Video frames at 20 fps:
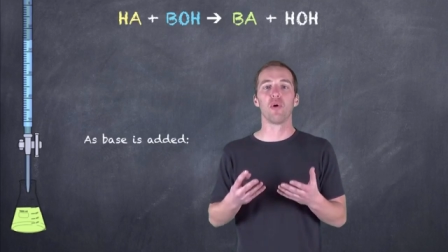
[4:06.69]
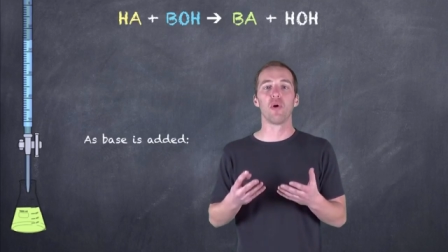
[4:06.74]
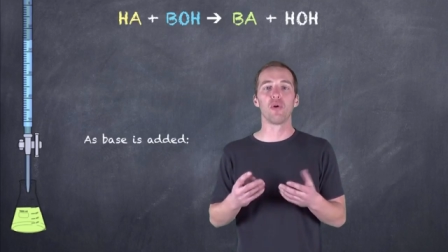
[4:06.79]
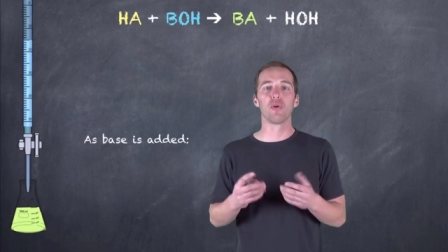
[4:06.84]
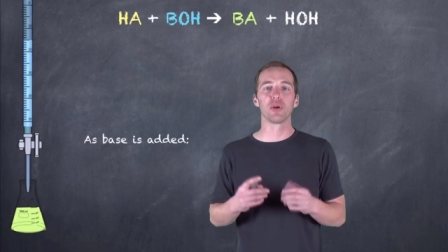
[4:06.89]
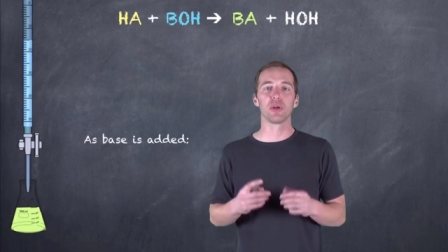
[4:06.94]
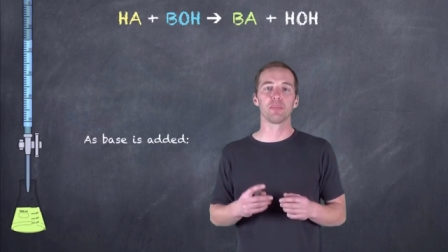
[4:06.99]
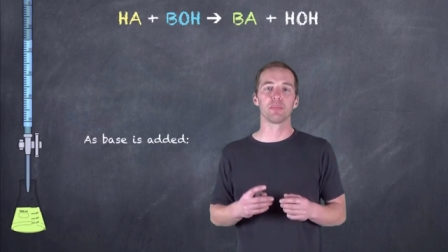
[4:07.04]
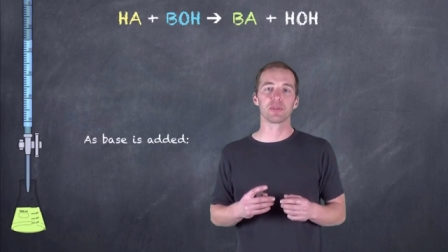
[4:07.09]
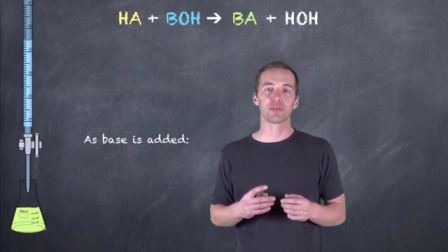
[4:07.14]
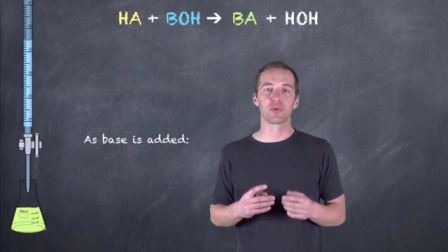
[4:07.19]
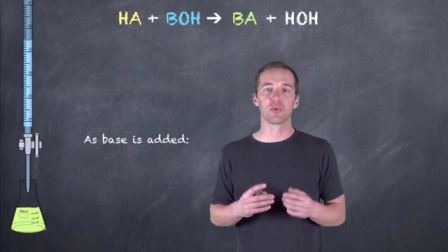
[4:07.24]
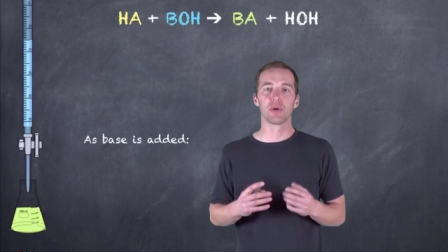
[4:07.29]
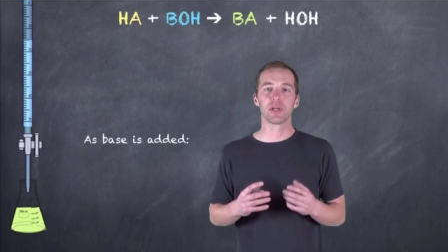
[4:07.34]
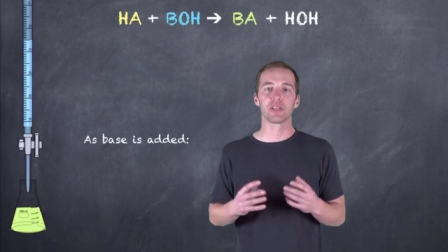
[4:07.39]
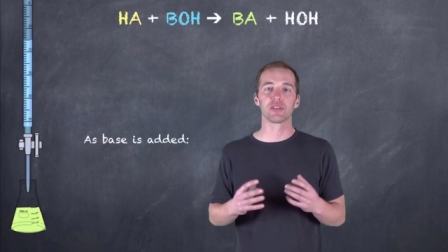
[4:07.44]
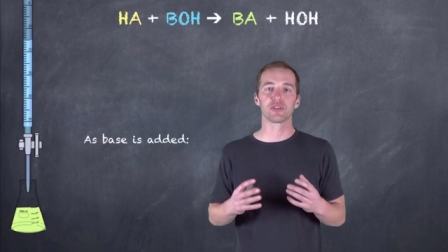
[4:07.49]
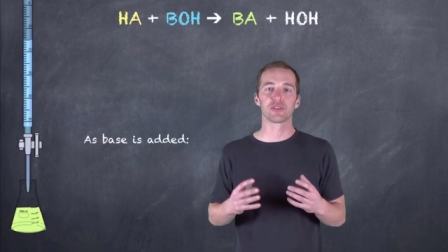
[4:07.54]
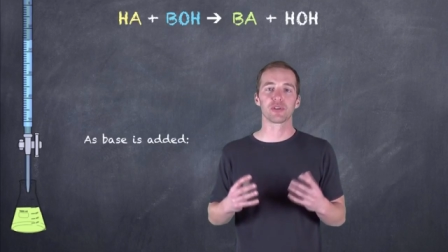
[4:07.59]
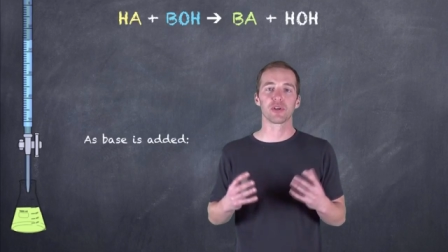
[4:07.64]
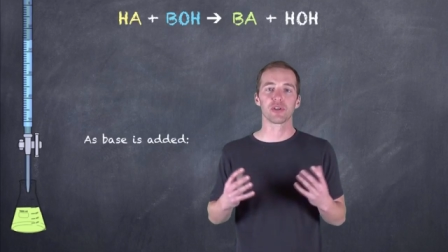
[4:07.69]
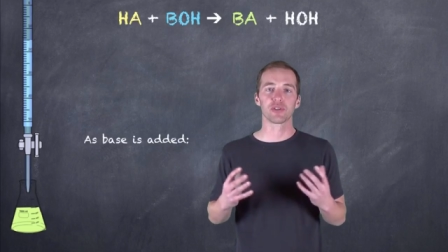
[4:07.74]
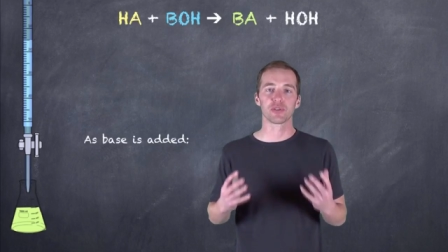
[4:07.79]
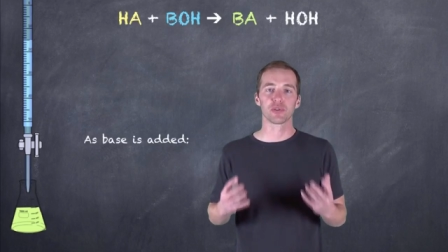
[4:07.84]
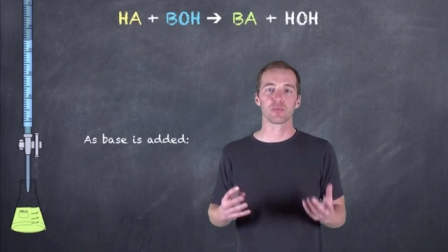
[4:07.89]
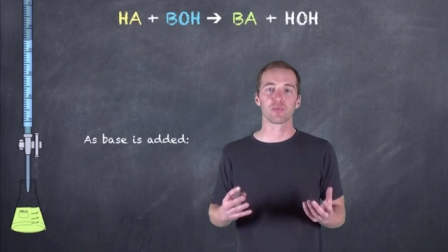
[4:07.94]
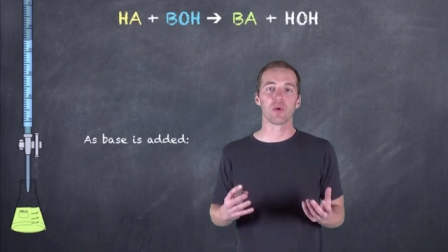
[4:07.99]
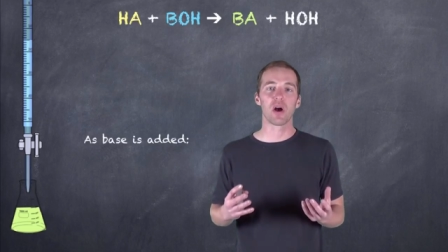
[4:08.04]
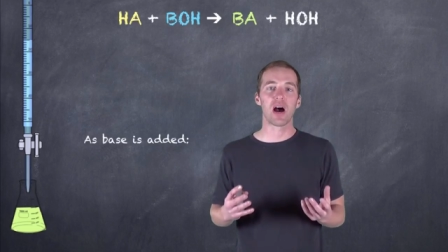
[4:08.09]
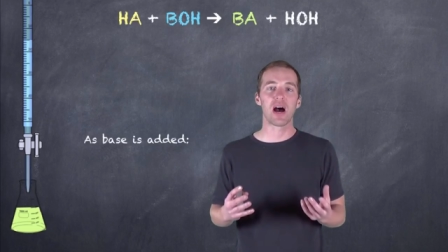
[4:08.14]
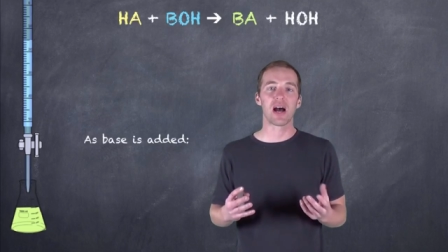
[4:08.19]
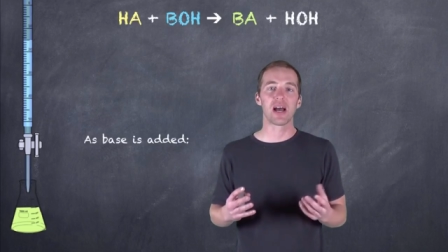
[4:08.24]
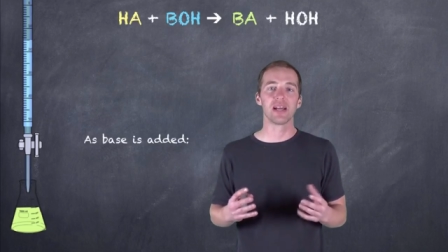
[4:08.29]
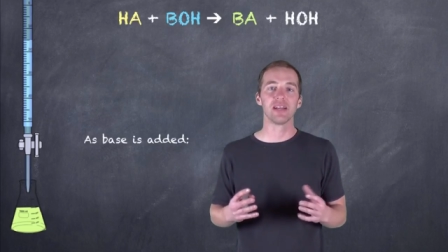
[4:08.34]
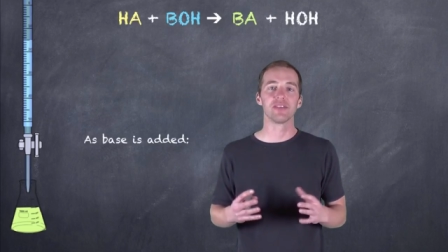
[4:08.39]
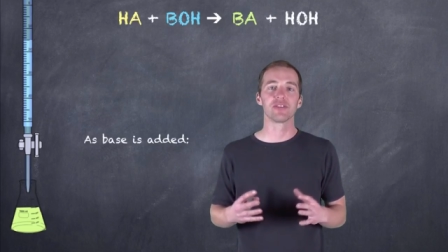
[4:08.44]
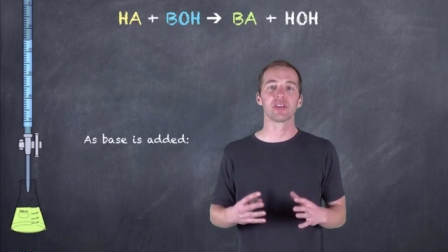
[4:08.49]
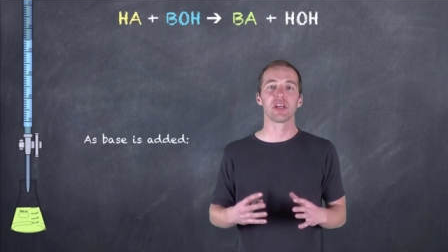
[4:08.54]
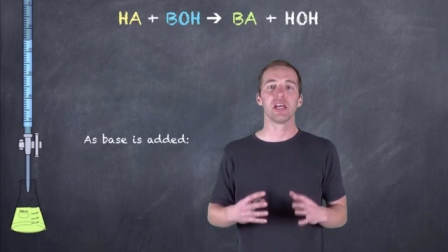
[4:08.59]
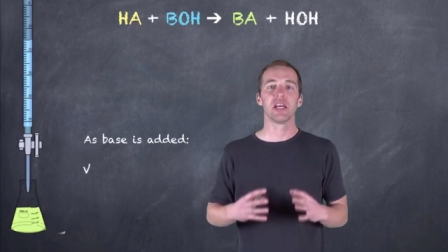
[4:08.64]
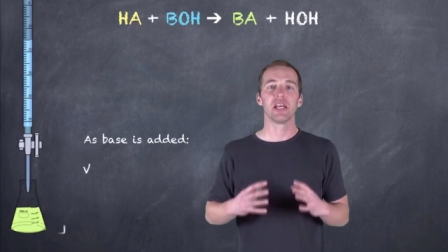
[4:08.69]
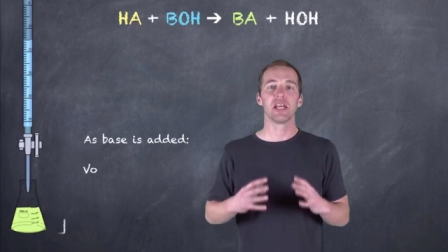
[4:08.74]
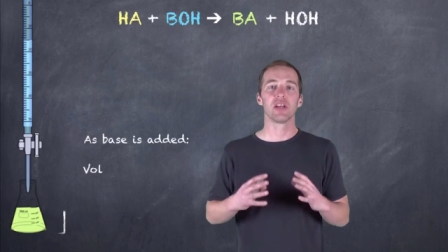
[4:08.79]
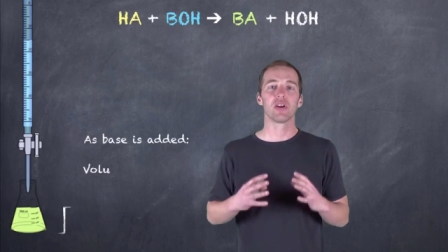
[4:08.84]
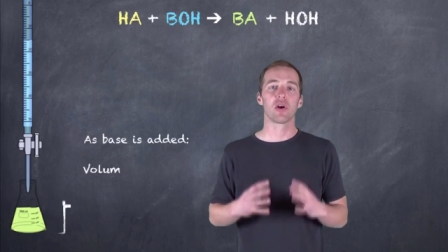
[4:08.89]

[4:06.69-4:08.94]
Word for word: volume is going to start to rise